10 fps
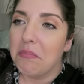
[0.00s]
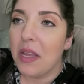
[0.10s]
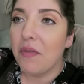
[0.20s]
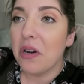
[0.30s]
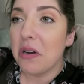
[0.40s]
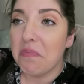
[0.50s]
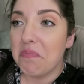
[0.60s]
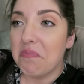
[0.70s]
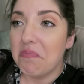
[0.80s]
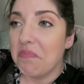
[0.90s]

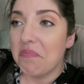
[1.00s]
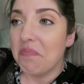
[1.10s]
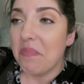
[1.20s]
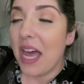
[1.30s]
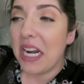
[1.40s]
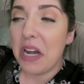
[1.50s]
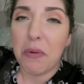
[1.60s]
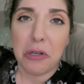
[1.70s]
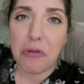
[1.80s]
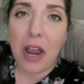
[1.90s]
Never had
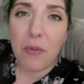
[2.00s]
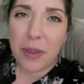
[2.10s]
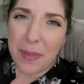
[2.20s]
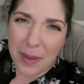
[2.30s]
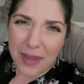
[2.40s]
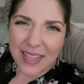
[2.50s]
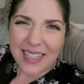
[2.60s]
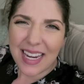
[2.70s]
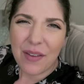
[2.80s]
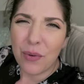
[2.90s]
anyone try them with maybe,
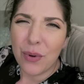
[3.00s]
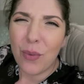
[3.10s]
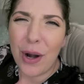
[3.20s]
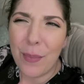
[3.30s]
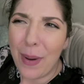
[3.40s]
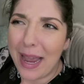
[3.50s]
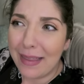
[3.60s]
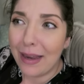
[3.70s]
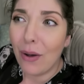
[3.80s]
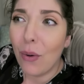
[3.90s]
because I never would want to
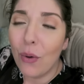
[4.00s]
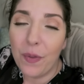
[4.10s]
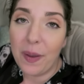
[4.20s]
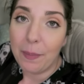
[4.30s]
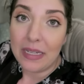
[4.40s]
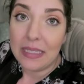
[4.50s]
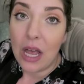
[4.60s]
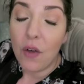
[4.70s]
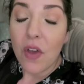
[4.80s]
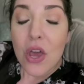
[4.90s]
buy like a whole thing
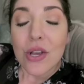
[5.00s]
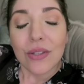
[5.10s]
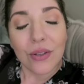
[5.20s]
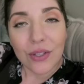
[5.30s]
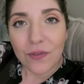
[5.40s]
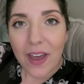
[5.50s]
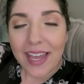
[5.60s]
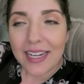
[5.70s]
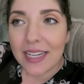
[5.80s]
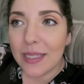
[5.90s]
myself. So it's
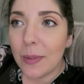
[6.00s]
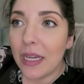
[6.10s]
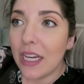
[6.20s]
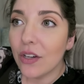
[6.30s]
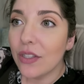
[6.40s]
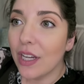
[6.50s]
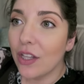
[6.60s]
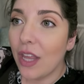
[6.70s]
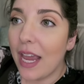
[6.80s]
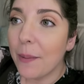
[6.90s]
fun because me and
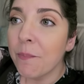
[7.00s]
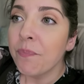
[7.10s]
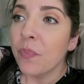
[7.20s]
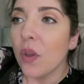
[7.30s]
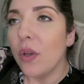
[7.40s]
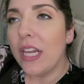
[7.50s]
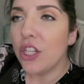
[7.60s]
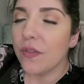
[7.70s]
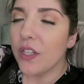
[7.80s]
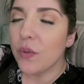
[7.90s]
Kirsten, like
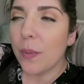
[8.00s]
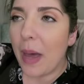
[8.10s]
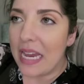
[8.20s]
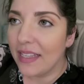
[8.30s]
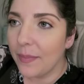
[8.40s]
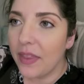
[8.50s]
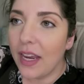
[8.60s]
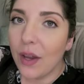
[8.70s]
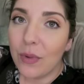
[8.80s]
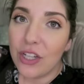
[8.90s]
each of us would buy
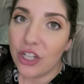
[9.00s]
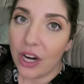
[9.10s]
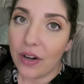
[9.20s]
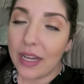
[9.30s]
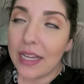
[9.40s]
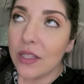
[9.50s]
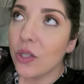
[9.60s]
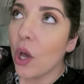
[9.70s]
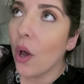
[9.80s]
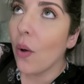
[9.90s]
something and we shared it.
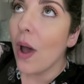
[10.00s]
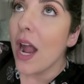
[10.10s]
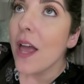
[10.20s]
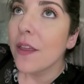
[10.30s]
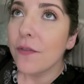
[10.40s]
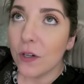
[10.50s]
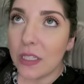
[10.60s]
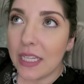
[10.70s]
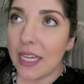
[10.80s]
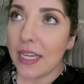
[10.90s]
So the
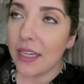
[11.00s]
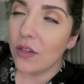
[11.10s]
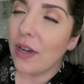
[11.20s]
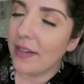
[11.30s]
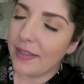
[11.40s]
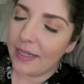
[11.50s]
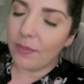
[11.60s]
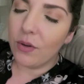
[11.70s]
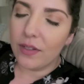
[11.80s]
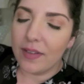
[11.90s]
first thing, you guys
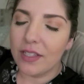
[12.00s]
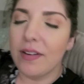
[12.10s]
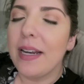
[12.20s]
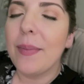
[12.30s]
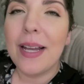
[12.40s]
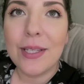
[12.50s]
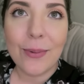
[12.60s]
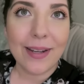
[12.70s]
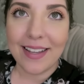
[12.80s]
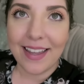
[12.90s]
seen most of this already, but I
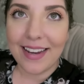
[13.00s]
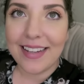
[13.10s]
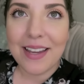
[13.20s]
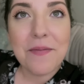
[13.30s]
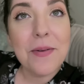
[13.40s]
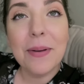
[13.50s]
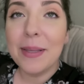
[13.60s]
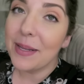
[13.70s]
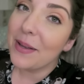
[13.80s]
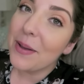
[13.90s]
just want to like give you a
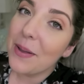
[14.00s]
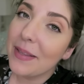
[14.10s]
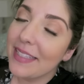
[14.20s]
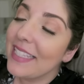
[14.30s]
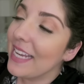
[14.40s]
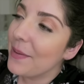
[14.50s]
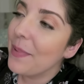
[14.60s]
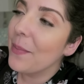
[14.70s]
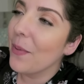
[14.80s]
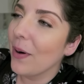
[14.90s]
little
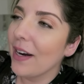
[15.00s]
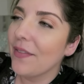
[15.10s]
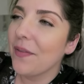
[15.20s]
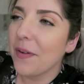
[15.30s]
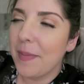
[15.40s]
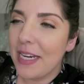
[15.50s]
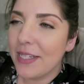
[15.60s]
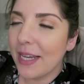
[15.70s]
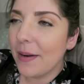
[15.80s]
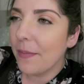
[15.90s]
tidbit more of
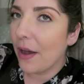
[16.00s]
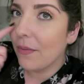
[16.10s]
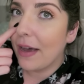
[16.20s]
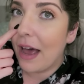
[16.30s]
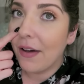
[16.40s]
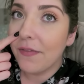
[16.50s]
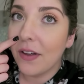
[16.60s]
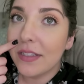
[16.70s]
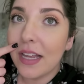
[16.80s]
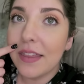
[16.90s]
information about what, how I
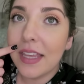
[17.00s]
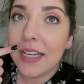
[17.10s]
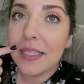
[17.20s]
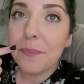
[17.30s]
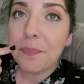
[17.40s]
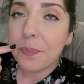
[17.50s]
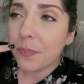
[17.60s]
felt on things.